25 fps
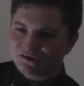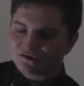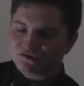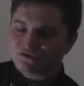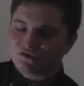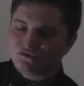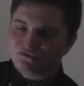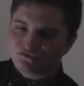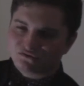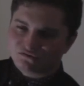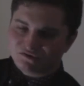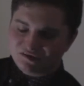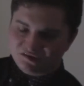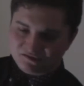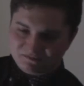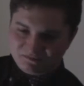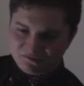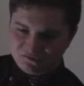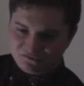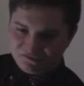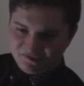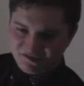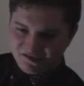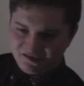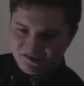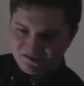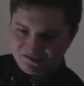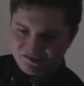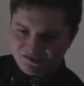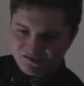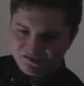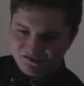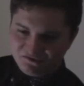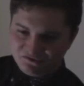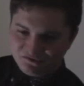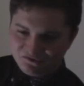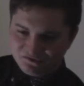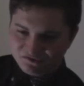contrast between the
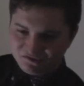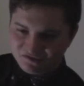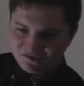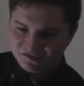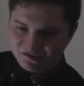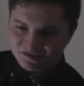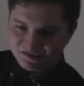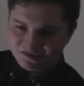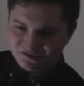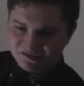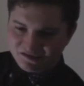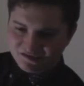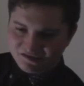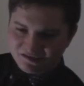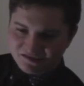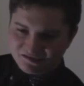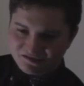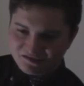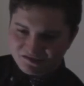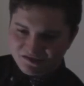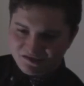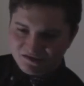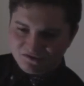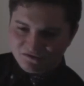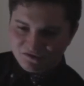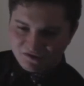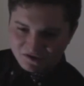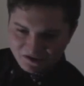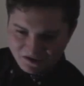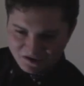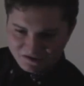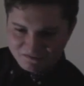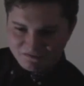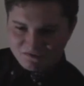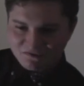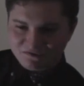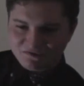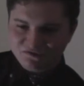two. So I
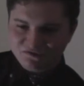hope you